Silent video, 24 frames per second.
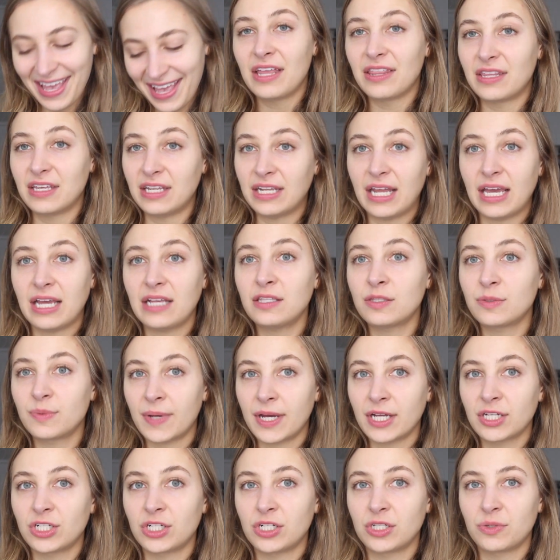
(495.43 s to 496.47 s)
The Night's
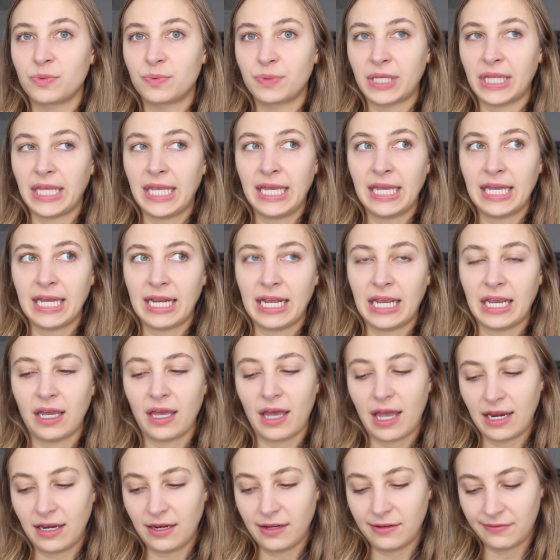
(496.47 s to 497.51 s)
Watch is really getting
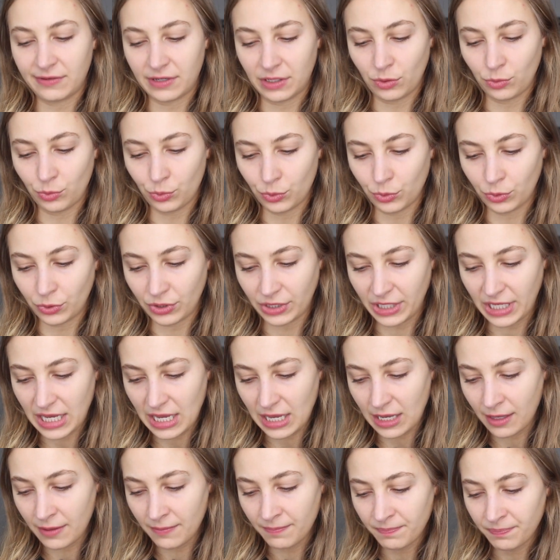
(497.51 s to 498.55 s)
kind of
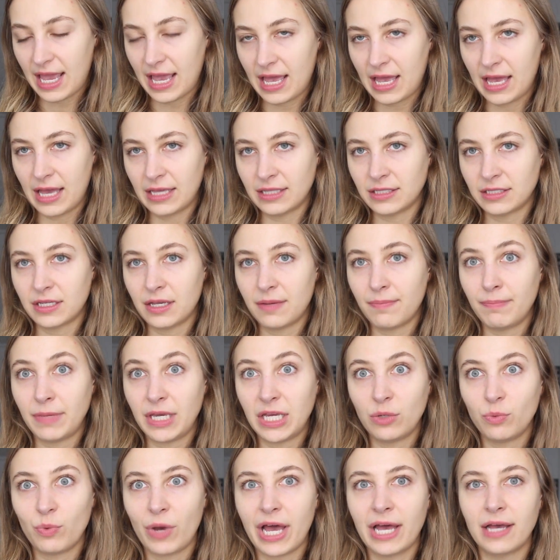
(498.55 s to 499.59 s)
unruly, and
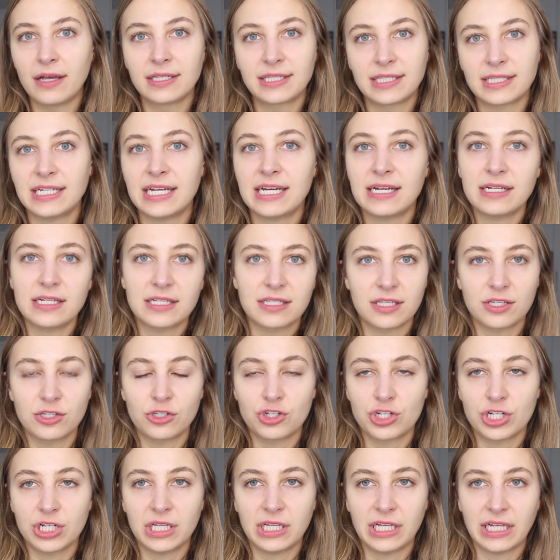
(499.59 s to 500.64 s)
meanwhile Stannis is
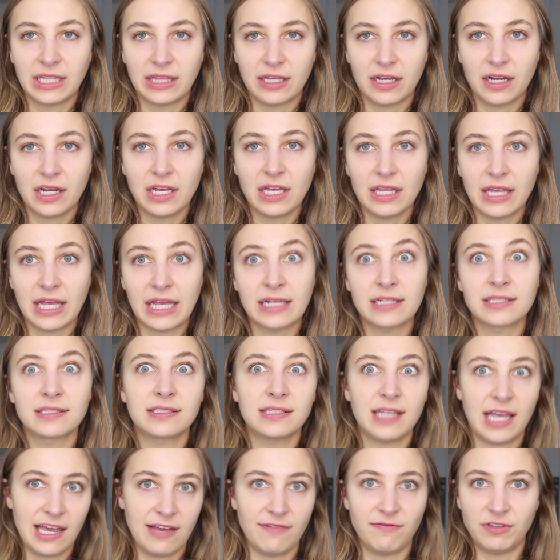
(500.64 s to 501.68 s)
chilling there. He like
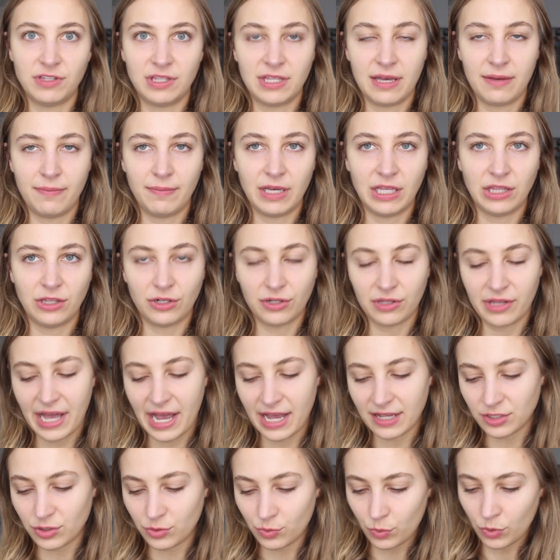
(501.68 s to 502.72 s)
saved them in their
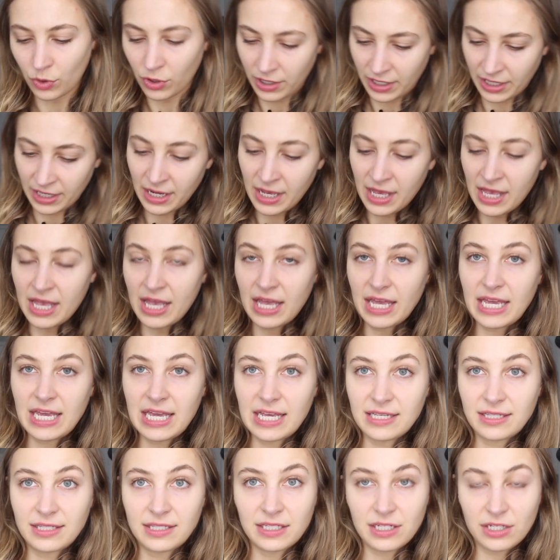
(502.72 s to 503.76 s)
last war.
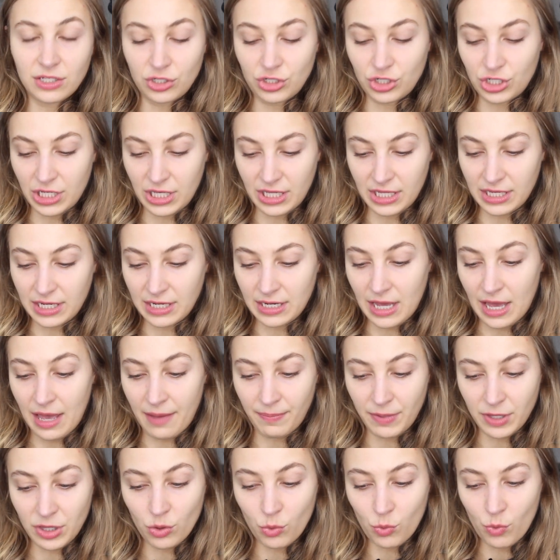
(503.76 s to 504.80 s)
He's still chilling
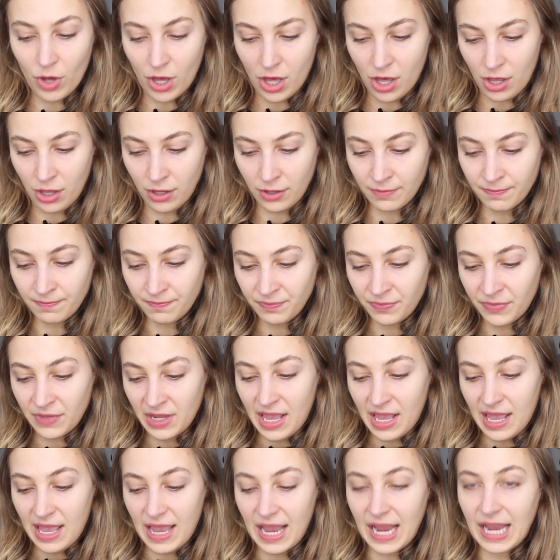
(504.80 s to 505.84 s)
up at the Wall,
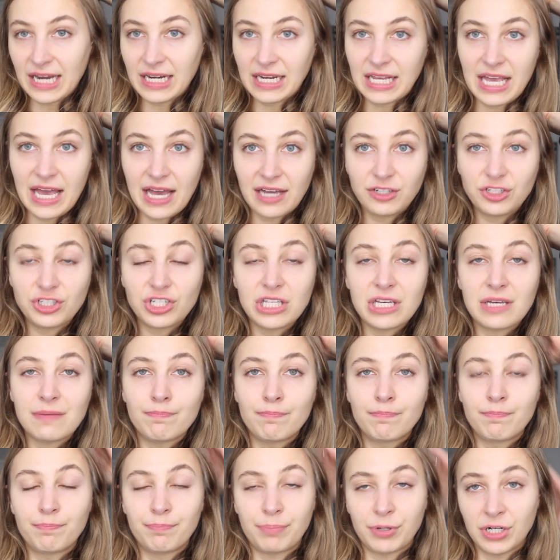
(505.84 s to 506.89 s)
and he actually
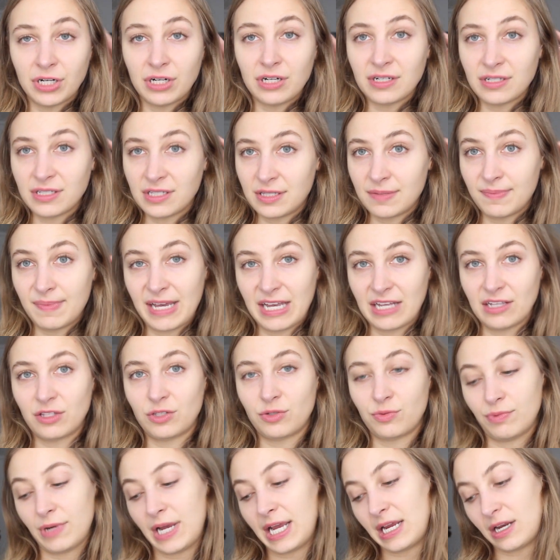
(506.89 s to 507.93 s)
burns
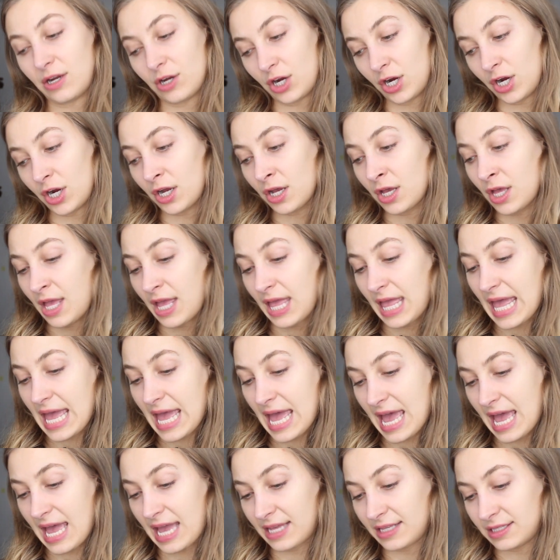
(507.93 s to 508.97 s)
Mance Rayder
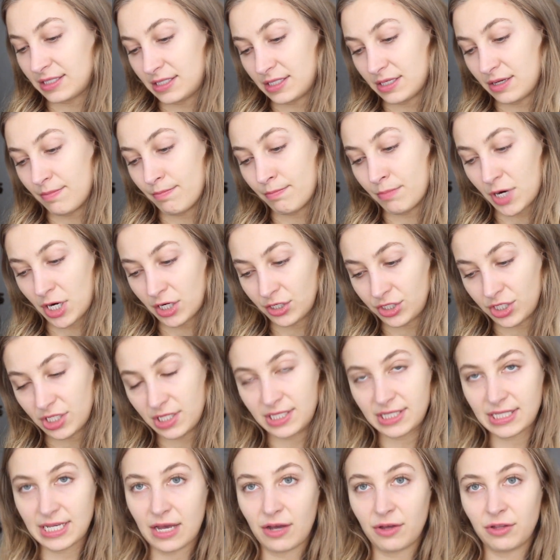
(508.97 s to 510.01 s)
and
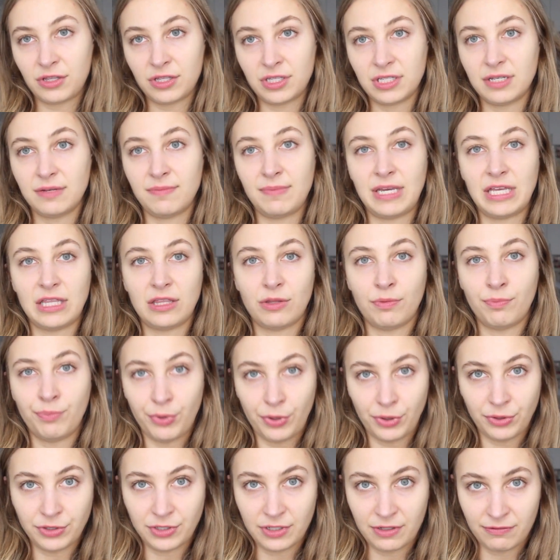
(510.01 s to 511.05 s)
marches south to meet the
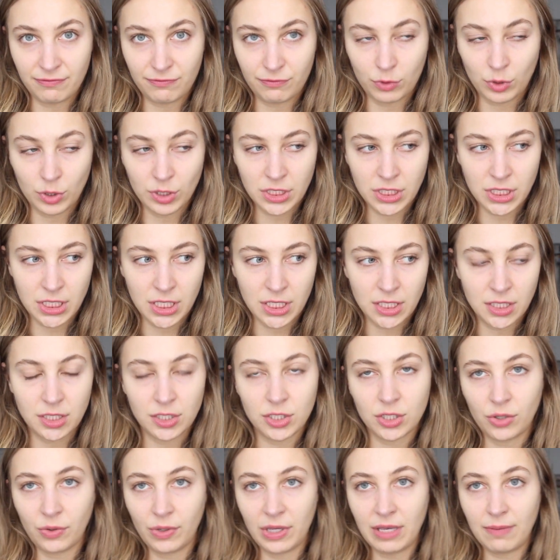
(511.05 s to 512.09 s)
Bolton forces.
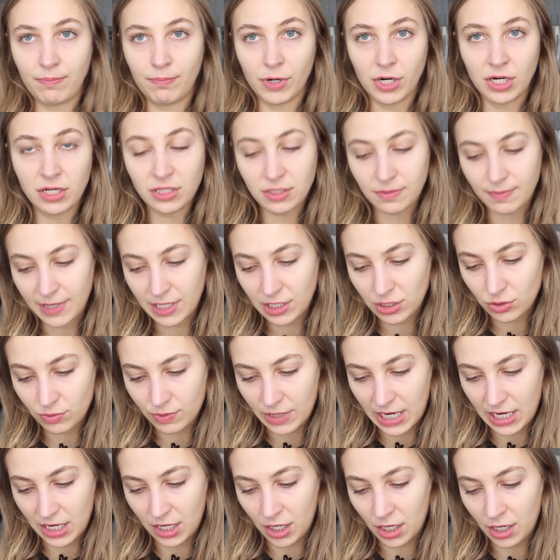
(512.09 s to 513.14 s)
So he burns Mance
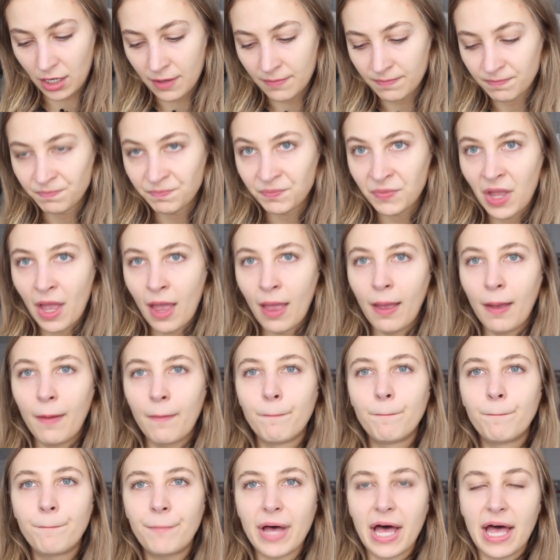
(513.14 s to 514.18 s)
Rayder,
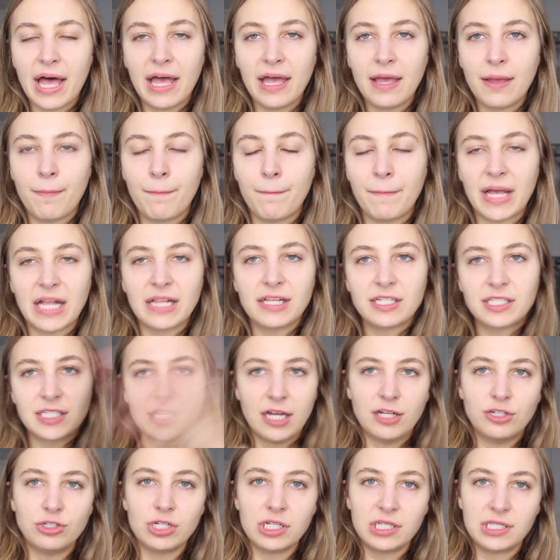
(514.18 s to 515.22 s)
but
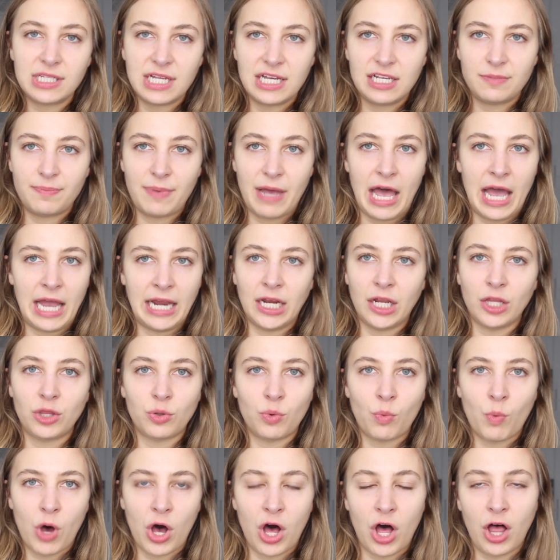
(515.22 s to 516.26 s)
Melisandre stays behind at
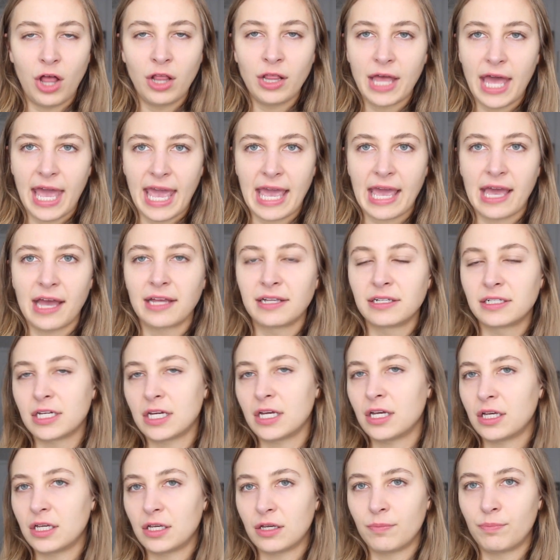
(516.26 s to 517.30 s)
the Wall
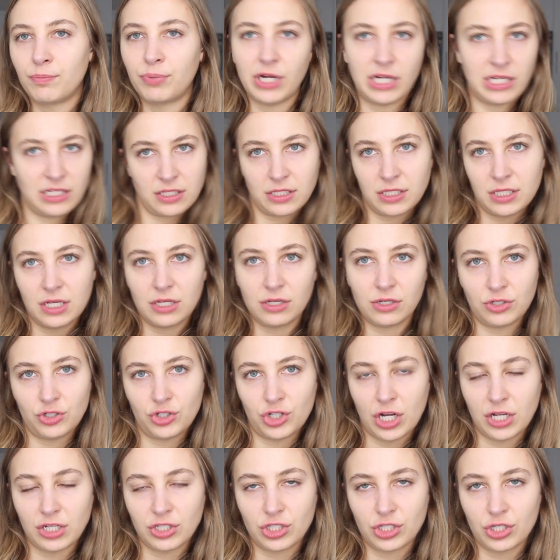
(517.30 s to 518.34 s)
and brings
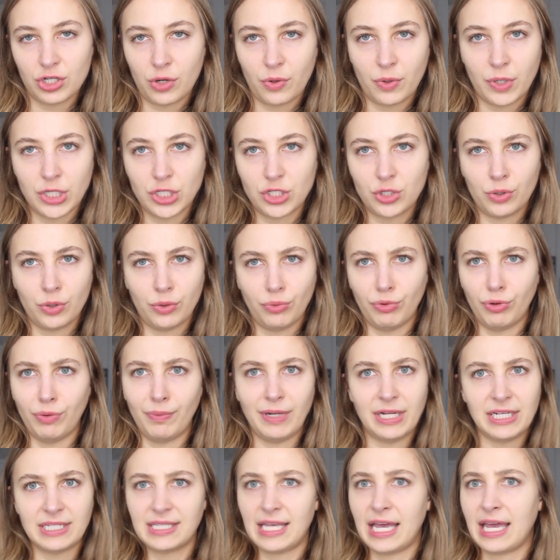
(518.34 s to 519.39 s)
Jon Snow into her room
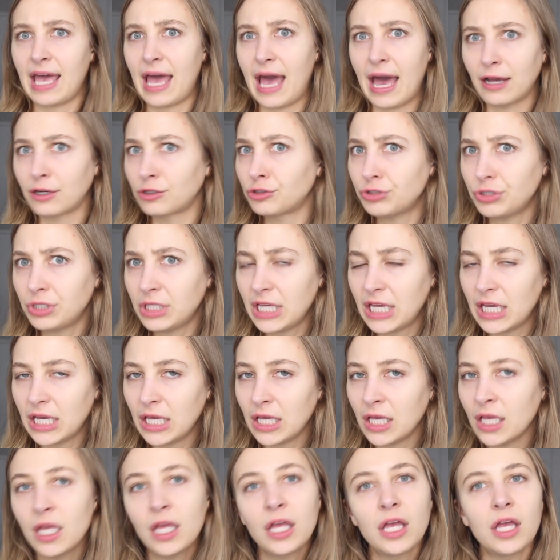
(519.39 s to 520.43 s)
and is like, actually,